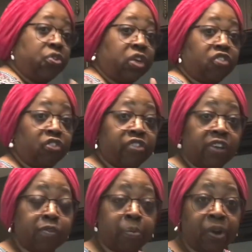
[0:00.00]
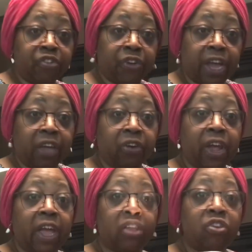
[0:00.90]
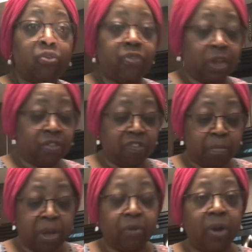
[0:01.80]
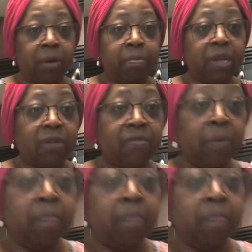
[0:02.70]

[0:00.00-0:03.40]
You get yourself a pressure canner and you, now this is my ground beef,